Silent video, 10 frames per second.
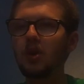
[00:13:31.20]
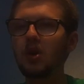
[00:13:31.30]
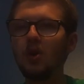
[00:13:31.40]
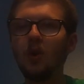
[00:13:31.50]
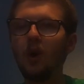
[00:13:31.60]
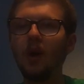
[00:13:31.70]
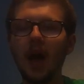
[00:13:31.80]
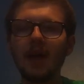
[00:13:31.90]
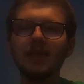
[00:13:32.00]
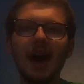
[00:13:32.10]
cool,
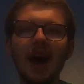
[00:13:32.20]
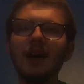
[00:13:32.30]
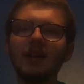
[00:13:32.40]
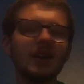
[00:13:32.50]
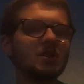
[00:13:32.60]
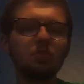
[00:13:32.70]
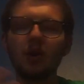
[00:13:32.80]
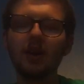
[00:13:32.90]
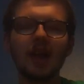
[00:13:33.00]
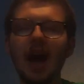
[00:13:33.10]
and
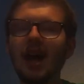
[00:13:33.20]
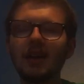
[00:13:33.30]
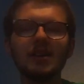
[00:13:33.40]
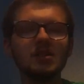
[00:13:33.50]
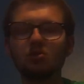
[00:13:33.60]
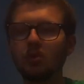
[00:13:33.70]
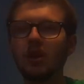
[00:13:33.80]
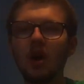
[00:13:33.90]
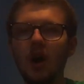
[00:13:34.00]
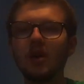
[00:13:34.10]
exploring the island is
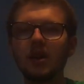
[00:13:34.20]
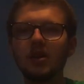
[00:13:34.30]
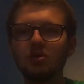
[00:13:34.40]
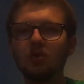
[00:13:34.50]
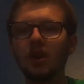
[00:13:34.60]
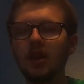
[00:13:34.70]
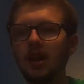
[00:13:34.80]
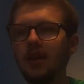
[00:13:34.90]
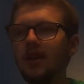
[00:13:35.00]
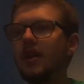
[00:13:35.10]
really